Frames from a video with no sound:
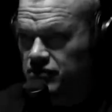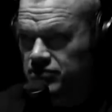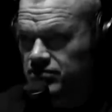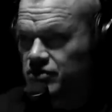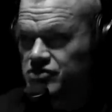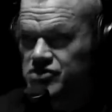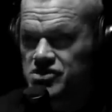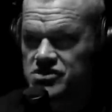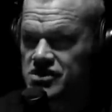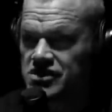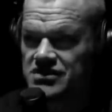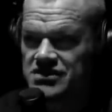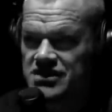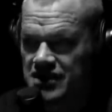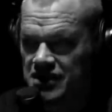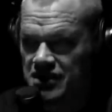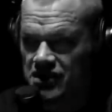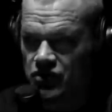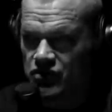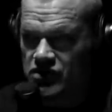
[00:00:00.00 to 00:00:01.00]
Moses didn't
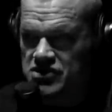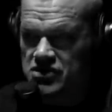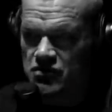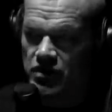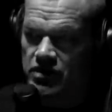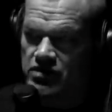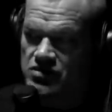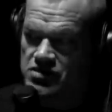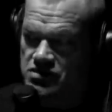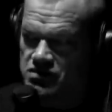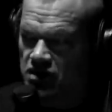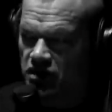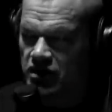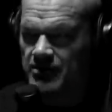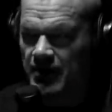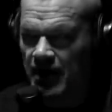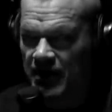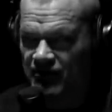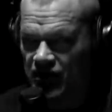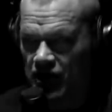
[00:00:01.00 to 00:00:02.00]
take any risk where he thought he
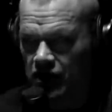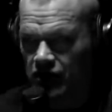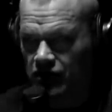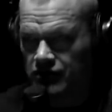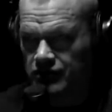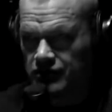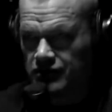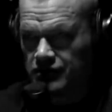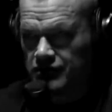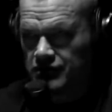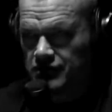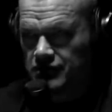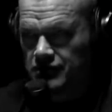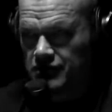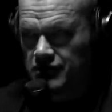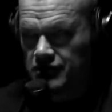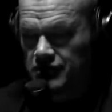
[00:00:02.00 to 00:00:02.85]
might fail. Hmm.